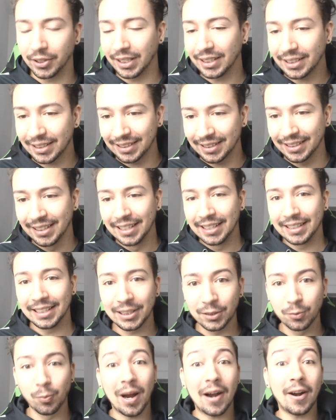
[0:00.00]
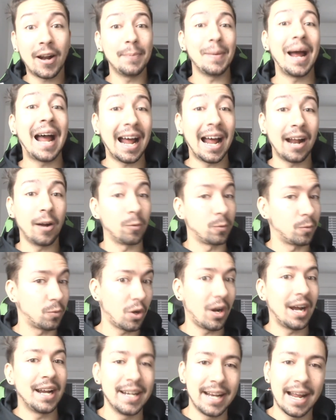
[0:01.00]
So this is where I'm at
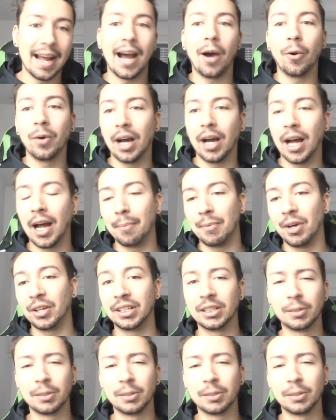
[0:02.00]
right now.